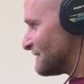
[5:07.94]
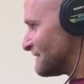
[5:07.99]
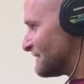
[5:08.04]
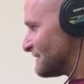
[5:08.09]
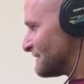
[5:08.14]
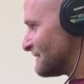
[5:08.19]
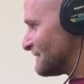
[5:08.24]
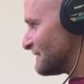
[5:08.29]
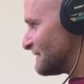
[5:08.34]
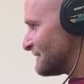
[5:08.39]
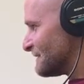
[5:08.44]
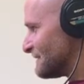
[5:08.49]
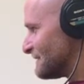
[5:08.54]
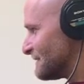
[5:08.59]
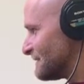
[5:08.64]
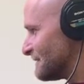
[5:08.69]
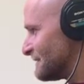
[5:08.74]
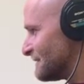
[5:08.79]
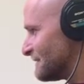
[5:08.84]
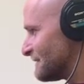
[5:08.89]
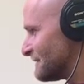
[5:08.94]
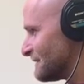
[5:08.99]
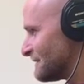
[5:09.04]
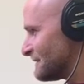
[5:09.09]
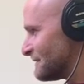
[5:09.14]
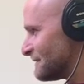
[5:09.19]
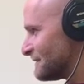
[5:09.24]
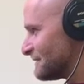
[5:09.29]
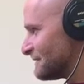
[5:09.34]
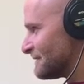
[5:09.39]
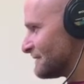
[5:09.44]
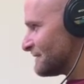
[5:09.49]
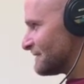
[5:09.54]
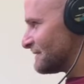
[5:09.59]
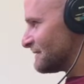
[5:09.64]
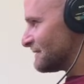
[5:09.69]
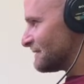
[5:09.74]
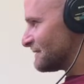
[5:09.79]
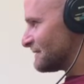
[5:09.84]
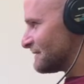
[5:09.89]
Yeah, and that was God.
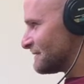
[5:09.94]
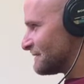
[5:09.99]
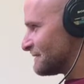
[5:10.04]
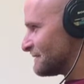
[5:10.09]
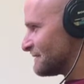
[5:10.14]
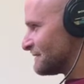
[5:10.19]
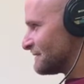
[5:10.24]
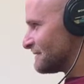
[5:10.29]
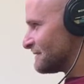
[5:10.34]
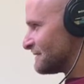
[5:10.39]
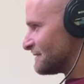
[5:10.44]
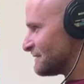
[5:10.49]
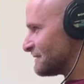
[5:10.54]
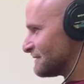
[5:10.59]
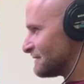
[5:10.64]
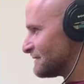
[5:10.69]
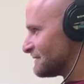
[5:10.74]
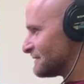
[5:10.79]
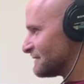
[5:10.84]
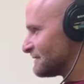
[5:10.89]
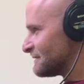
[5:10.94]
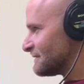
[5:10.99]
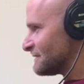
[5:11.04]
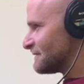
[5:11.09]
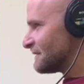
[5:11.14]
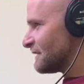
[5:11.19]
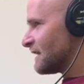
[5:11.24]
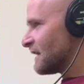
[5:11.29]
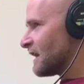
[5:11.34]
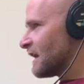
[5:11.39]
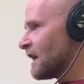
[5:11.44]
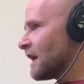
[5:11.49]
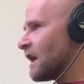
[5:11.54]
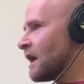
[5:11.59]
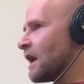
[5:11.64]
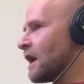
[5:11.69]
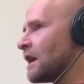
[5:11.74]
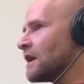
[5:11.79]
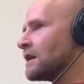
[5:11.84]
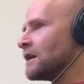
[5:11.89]
Jesus, when was training house?
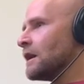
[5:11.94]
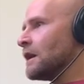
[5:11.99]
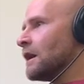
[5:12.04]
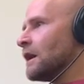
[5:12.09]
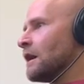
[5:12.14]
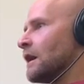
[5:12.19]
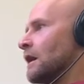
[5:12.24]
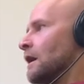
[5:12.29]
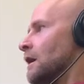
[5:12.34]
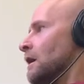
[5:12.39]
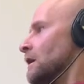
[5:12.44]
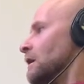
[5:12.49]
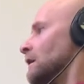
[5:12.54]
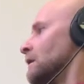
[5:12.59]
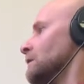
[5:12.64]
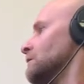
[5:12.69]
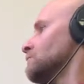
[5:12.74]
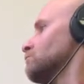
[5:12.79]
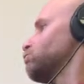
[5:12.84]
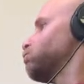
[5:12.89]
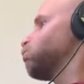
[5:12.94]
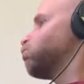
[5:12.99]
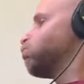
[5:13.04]
When did the doors shut in training house?